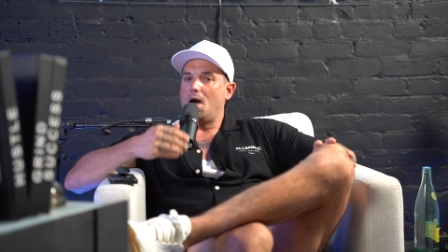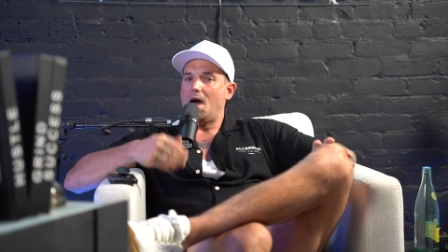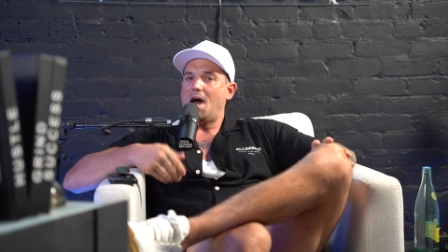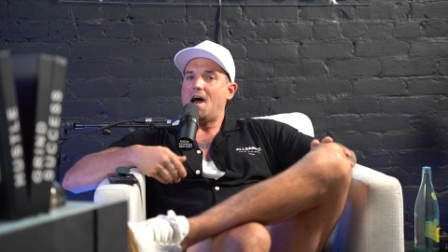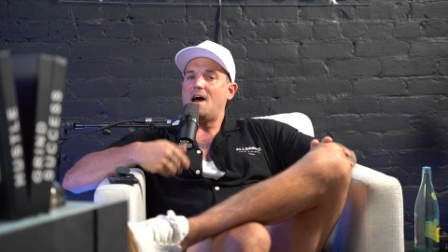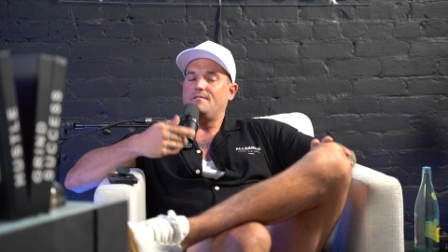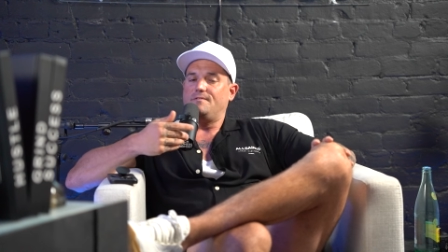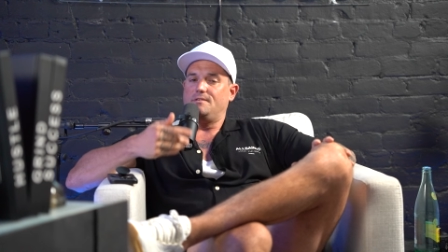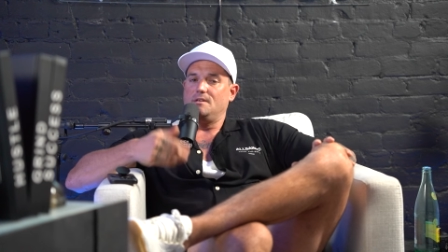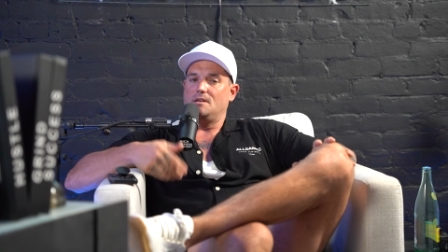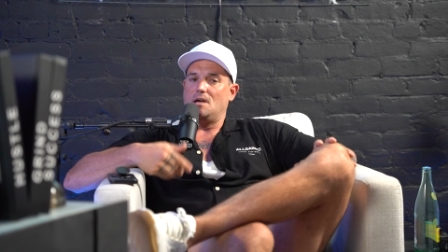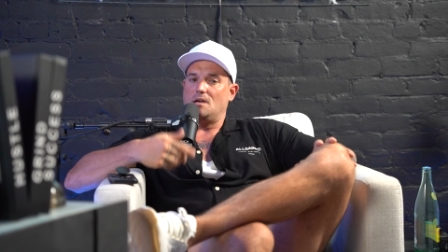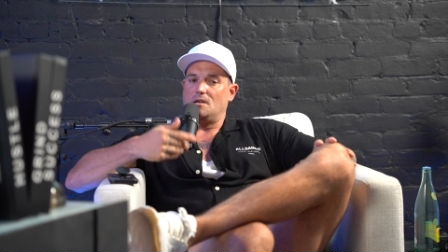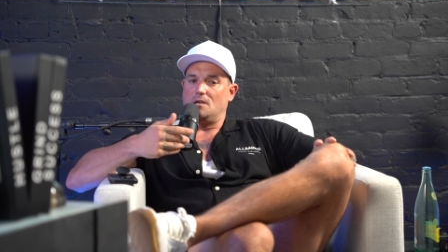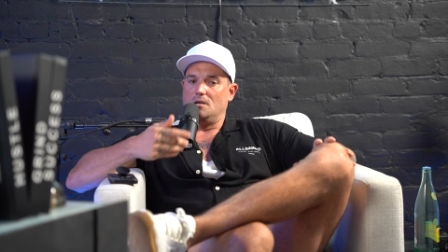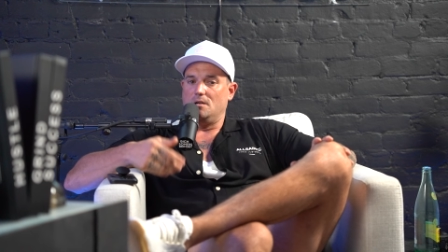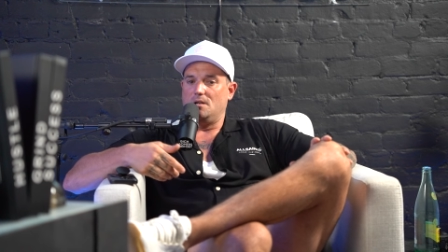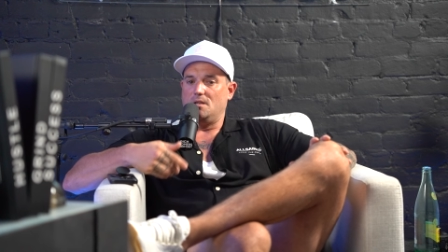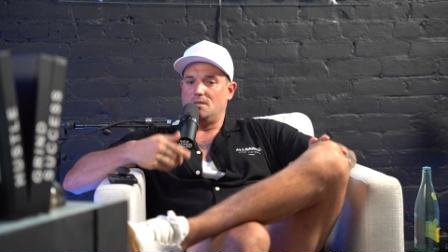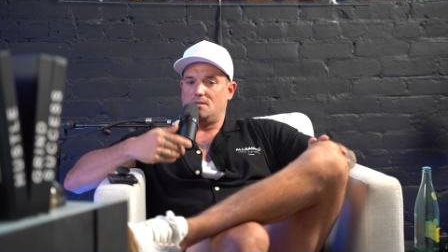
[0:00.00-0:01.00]
have to get
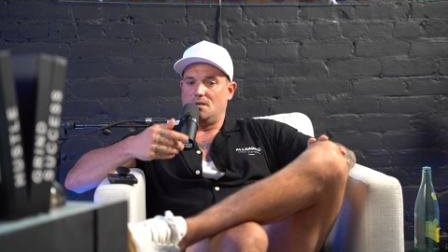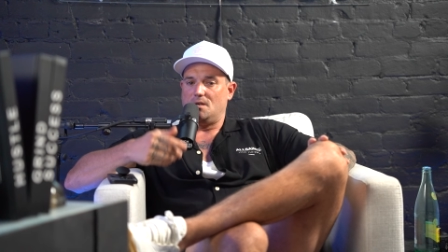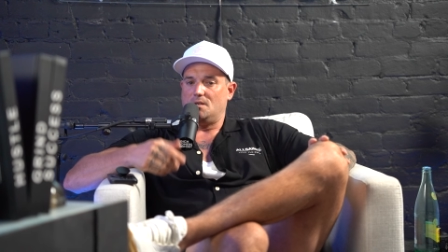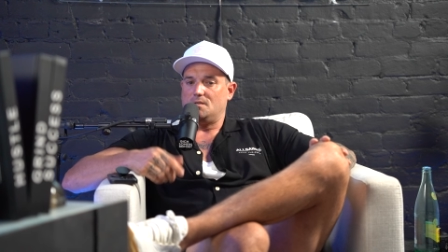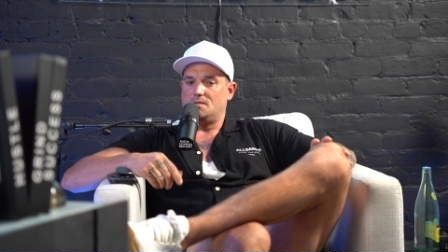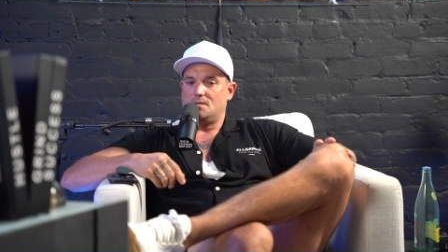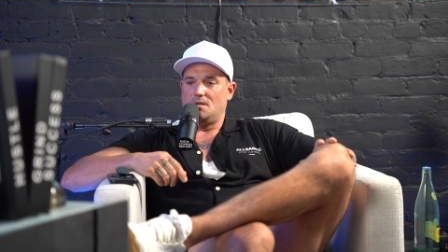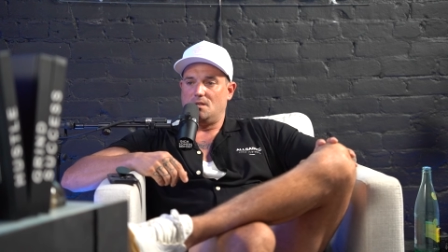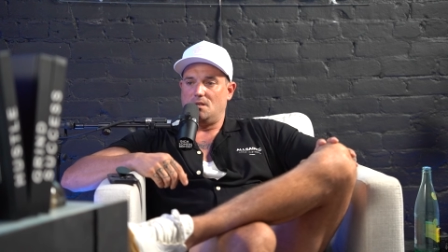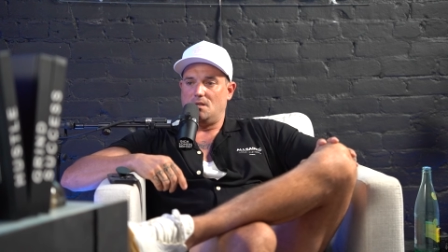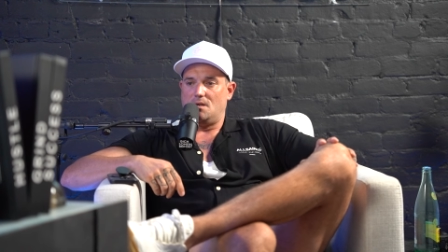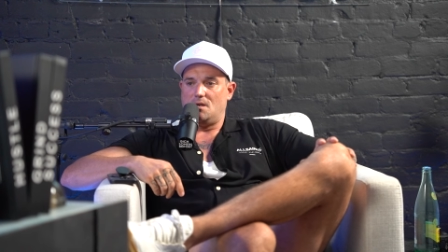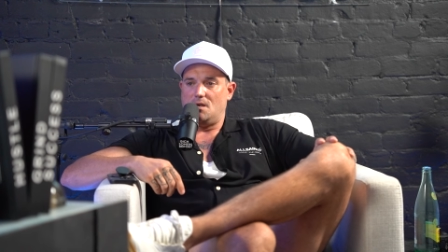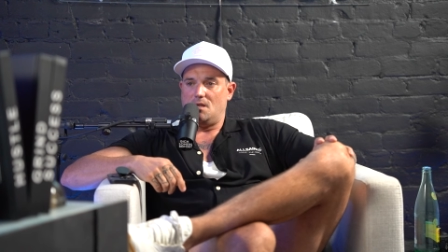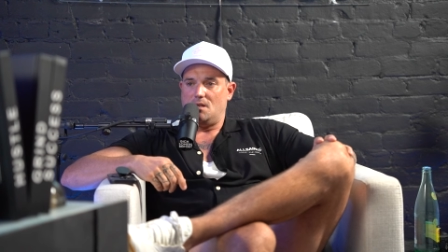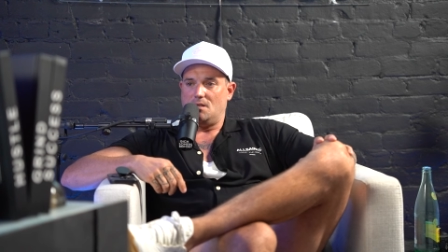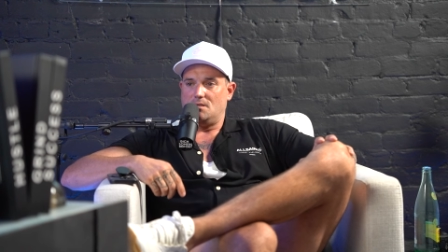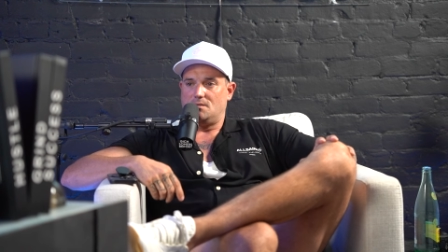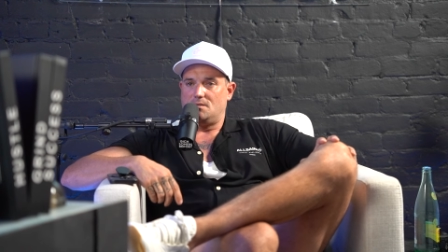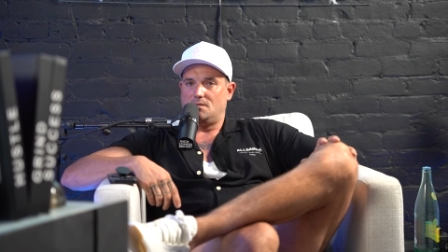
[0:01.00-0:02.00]
good at this. And
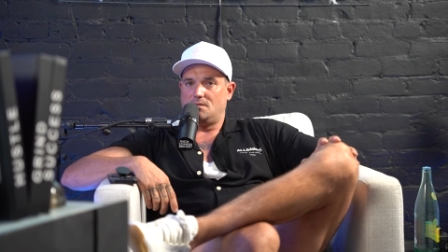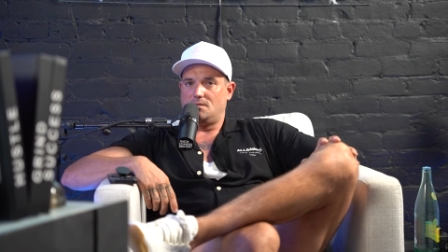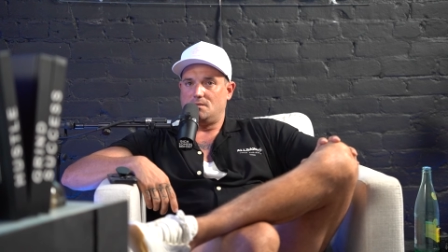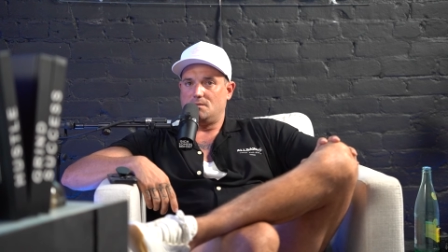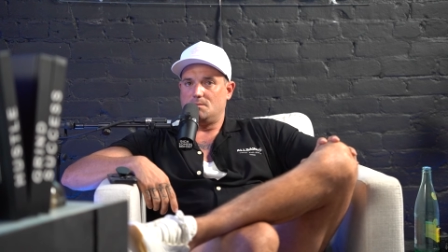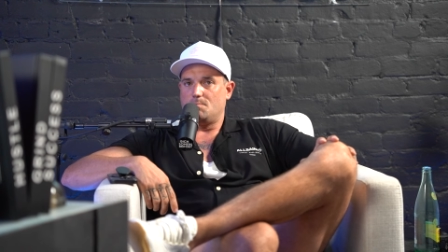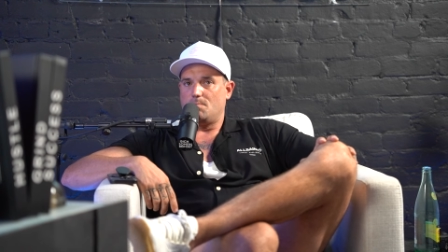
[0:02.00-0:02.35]
it's,